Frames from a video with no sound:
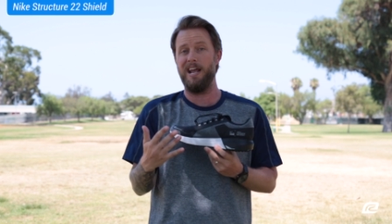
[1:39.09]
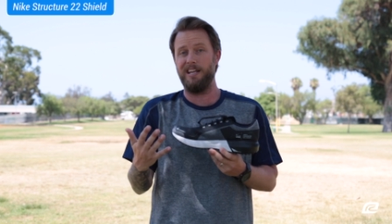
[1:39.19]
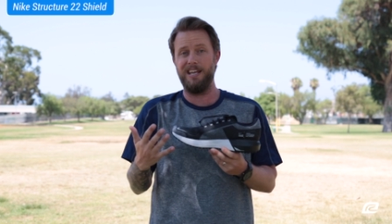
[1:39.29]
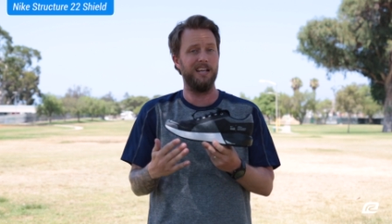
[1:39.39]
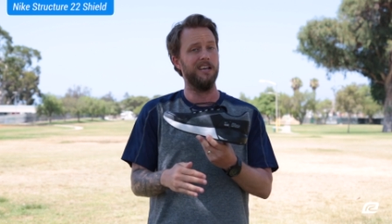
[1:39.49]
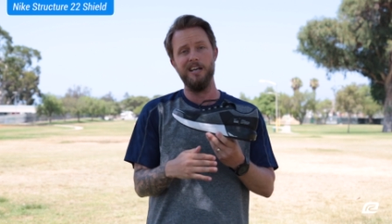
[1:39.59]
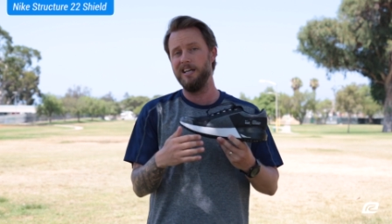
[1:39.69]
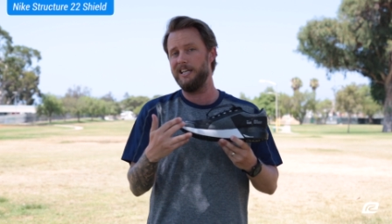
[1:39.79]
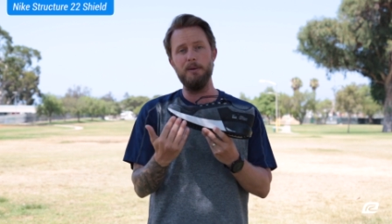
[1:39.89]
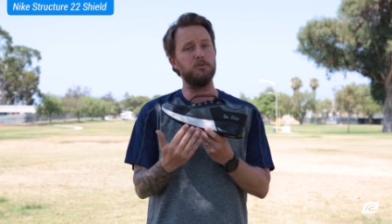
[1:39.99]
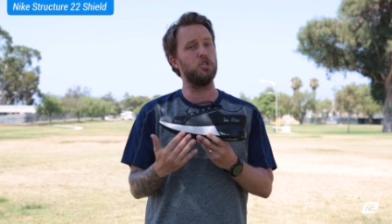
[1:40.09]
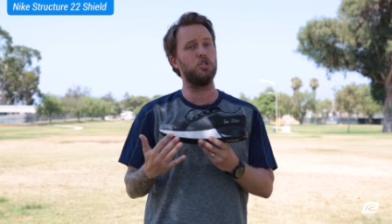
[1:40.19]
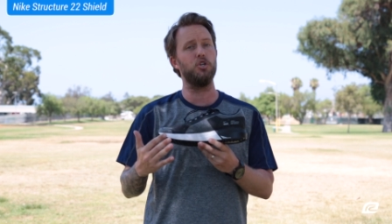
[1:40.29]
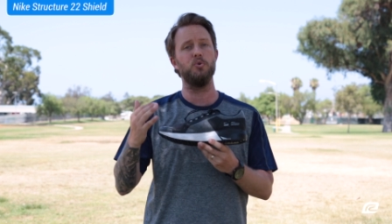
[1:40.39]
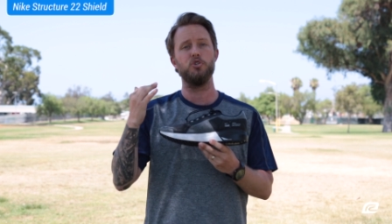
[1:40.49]
And again, keeps the
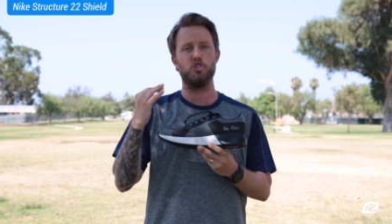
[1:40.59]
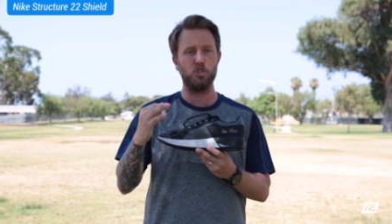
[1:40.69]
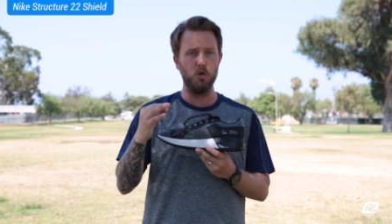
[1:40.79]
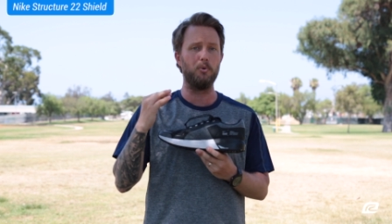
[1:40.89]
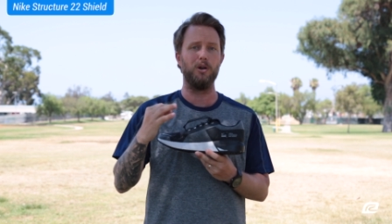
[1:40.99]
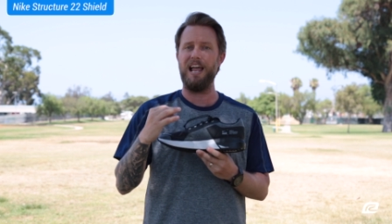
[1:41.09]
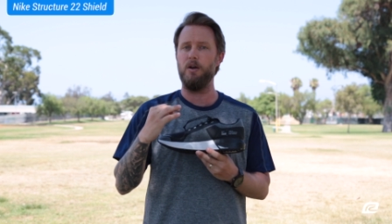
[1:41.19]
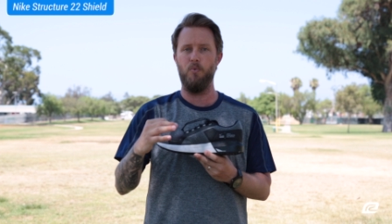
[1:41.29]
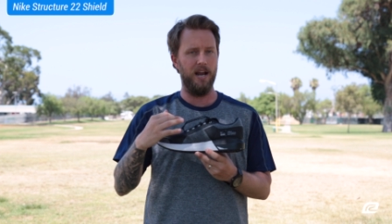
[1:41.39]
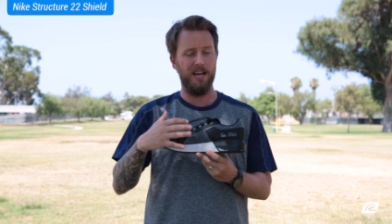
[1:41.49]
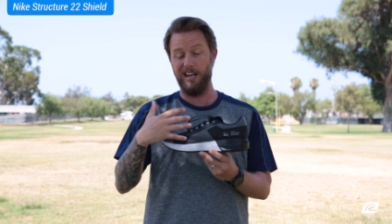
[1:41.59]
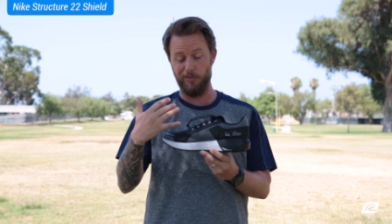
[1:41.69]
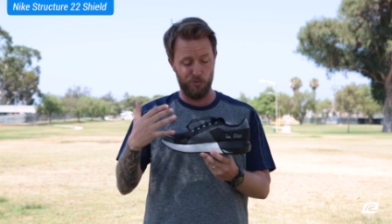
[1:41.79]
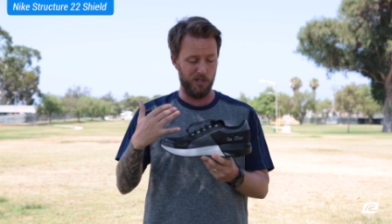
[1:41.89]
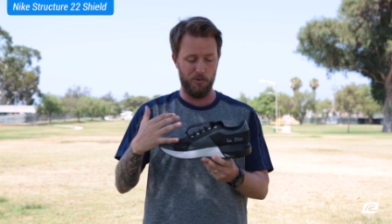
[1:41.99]
shoe super lightweight, and I
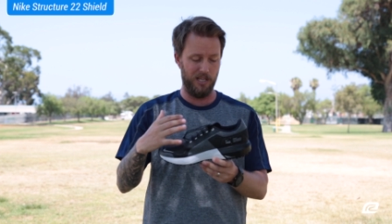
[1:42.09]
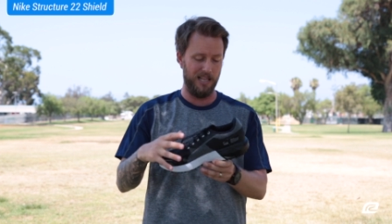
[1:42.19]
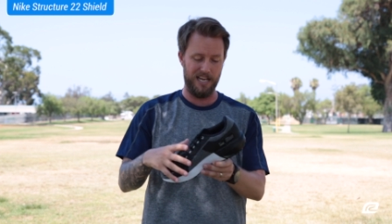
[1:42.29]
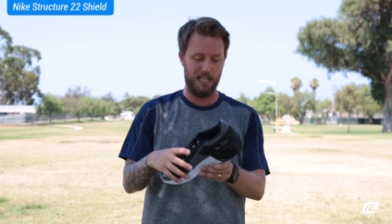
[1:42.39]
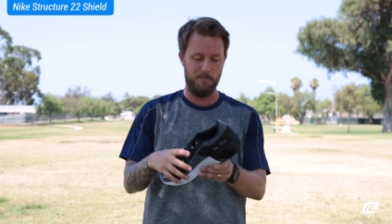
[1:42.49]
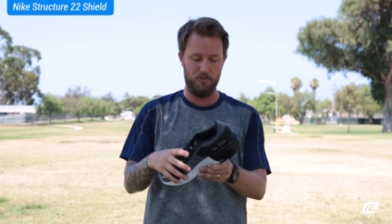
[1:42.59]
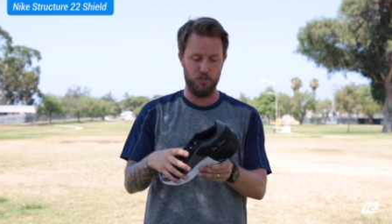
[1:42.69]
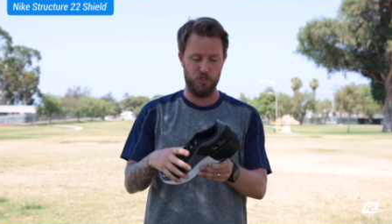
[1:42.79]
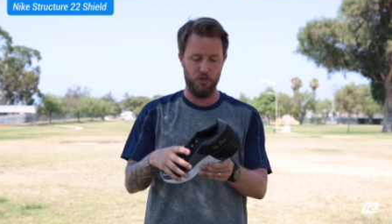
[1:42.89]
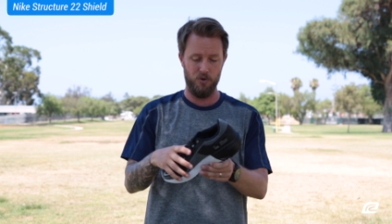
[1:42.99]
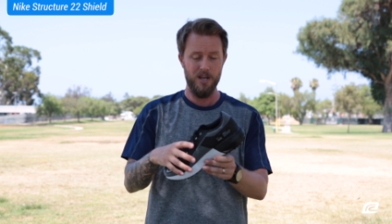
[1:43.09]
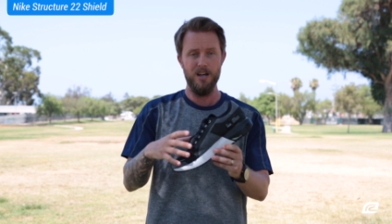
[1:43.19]
really, really like that about the shoe.